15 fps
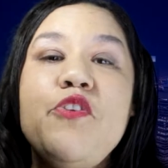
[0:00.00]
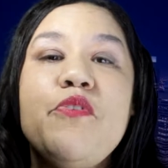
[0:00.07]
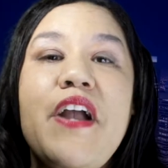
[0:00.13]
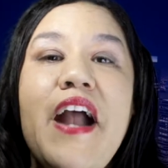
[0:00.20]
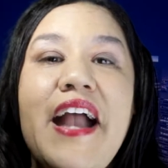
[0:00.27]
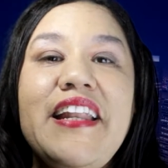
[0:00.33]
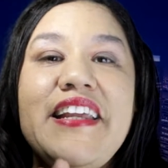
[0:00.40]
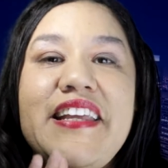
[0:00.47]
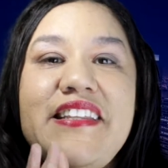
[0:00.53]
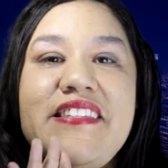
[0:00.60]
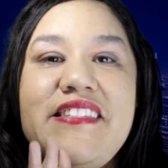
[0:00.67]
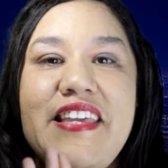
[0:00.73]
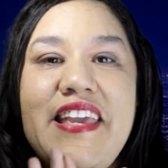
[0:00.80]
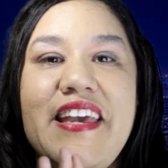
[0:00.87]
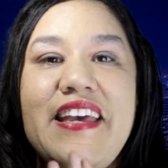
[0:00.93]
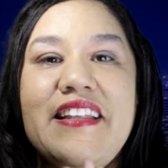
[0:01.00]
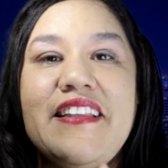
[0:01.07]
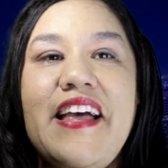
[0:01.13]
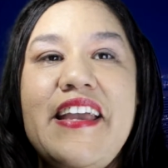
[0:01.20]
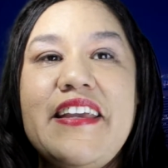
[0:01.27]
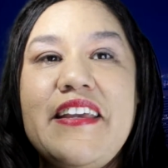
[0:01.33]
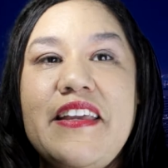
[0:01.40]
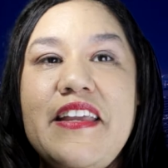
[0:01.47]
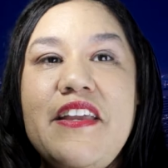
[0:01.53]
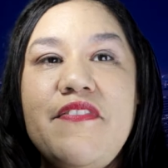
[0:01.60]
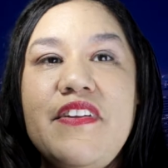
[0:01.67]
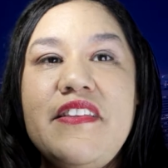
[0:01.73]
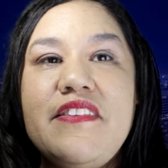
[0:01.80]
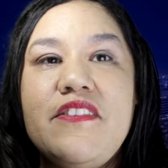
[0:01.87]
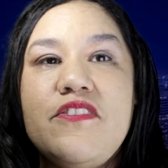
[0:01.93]
you kind of can see it. Like,
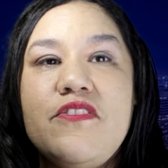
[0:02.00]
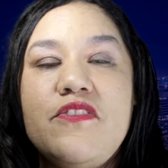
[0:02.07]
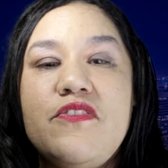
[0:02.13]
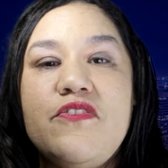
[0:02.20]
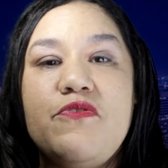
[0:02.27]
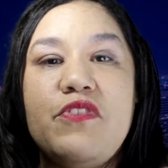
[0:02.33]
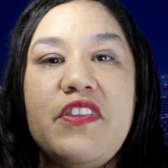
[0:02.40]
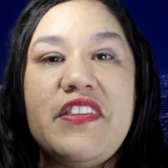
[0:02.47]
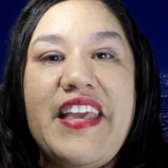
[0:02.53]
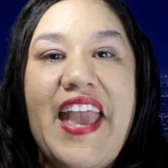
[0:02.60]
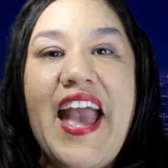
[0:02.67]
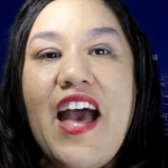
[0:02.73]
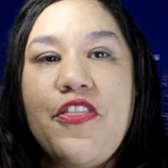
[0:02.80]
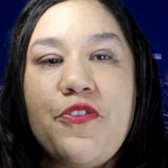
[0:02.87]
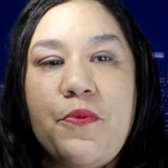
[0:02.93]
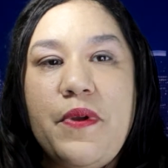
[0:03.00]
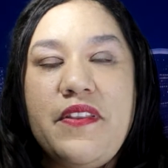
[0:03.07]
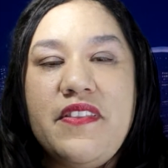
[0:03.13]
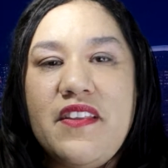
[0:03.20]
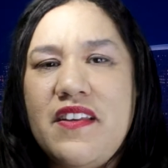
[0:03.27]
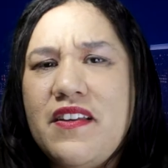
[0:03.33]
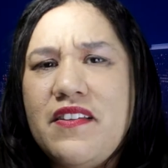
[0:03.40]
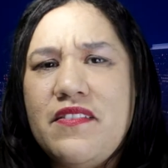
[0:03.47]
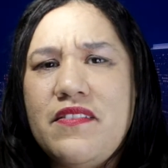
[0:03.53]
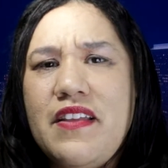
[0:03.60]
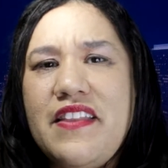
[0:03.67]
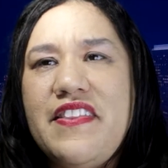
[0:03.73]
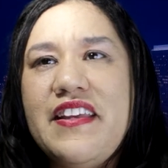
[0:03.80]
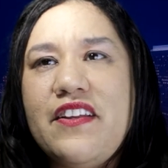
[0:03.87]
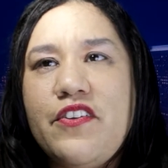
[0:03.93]
even Catherine,
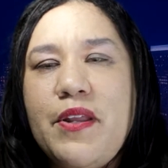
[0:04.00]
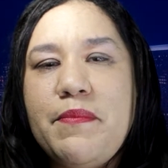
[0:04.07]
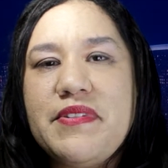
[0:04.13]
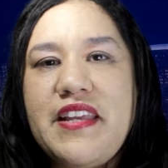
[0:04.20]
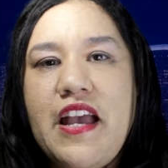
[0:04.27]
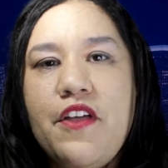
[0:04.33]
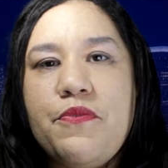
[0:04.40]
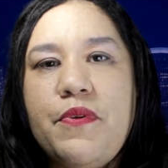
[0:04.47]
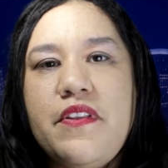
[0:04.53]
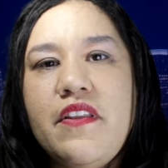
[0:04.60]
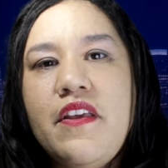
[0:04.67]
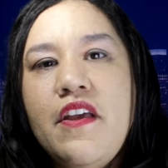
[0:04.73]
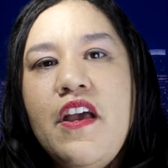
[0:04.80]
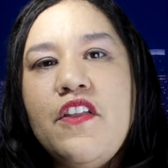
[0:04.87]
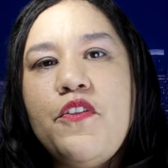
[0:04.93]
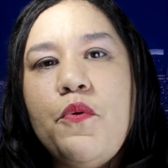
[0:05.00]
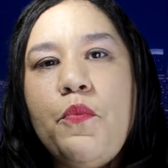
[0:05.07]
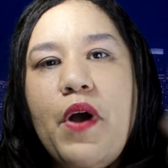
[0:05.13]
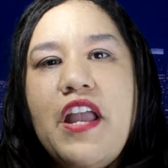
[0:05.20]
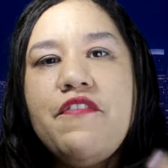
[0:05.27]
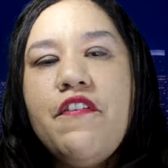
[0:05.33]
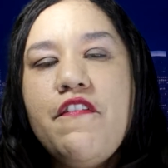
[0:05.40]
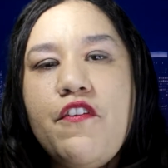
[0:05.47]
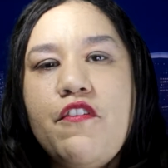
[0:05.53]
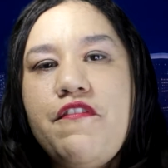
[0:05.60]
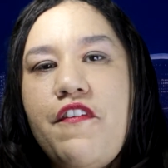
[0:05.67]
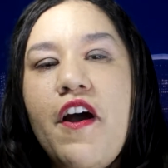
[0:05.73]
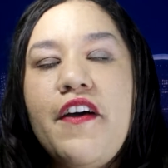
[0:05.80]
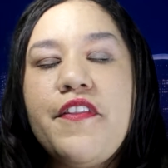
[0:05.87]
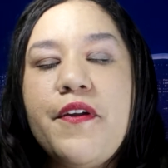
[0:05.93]
I think her name is Catherine, the wife of
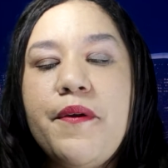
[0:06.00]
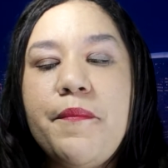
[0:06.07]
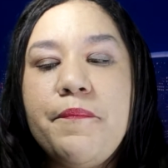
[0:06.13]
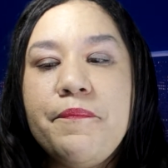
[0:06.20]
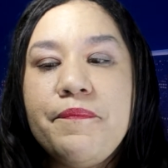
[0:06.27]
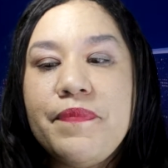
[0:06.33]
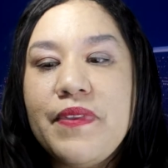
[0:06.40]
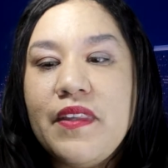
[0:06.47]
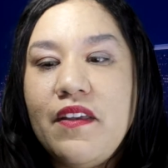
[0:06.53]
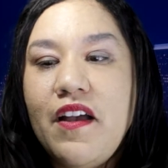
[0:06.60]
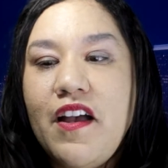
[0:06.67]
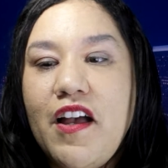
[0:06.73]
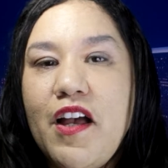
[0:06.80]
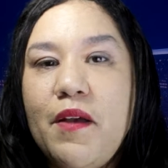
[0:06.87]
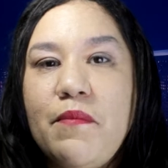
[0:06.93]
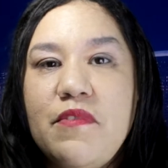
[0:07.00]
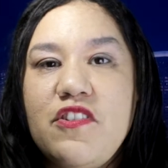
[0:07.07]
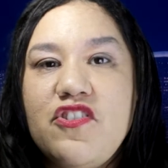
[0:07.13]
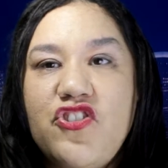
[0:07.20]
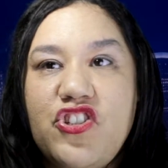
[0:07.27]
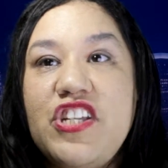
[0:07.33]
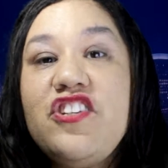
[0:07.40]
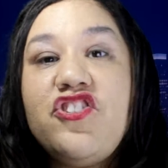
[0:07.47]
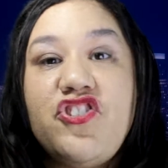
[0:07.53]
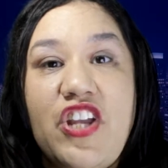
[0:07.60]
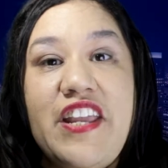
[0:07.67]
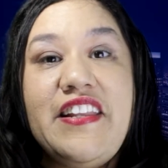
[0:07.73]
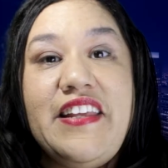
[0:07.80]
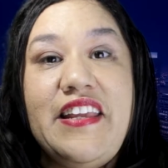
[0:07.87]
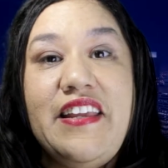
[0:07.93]
her father, she's
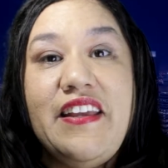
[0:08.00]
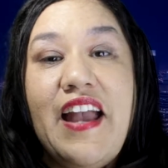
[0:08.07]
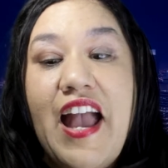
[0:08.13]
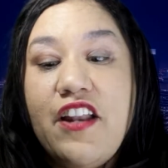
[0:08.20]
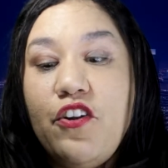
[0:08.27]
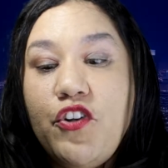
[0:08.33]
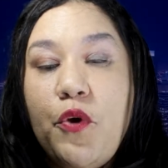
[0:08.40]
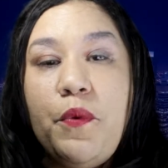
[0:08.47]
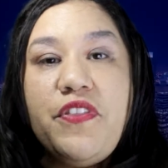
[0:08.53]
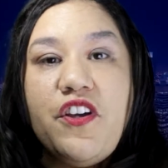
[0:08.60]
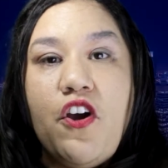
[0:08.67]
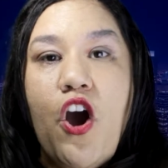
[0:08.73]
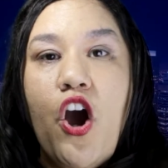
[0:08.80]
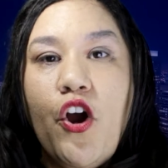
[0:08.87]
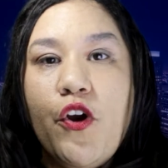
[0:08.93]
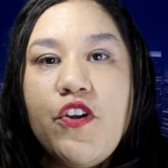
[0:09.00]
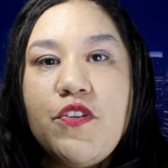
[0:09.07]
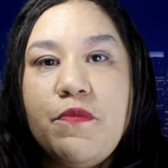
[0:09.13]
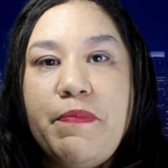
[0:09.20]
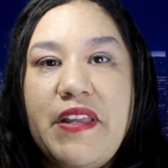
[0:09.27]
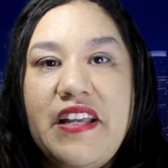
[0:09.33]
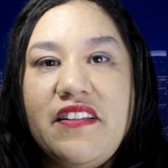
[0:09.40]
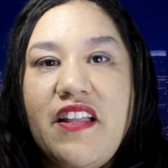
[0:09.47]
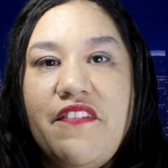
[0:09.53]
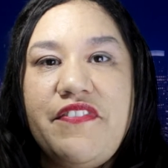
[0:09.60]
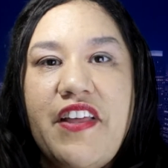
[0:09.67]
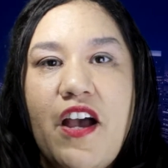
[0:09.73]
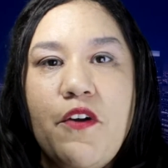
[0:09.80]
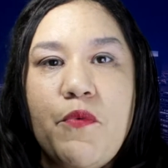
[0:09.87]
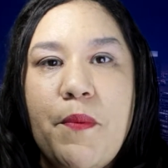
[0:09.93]
shady. I don't know what the cards being
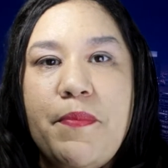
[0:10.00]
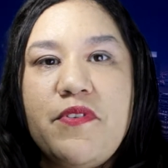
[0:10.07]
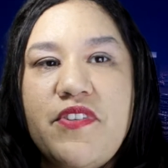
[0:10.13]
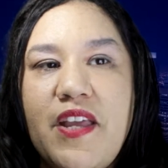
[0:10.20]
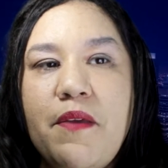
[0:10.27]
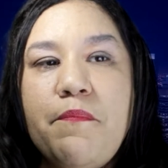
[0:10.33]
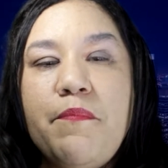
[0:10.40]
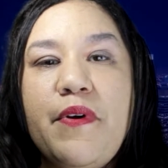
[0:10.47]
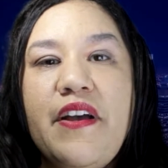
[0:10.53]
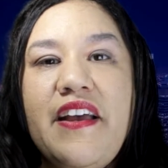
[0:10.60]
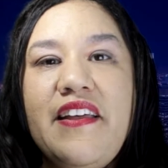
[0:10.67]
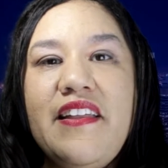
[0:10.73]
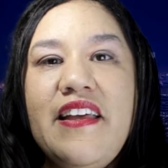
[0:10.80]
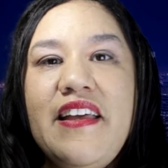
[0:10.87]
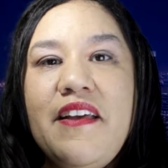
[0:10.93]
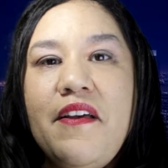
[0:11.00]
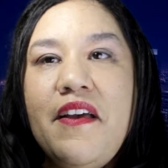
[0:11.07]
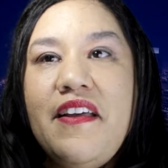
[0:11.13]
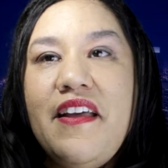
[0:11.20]
left out represent, but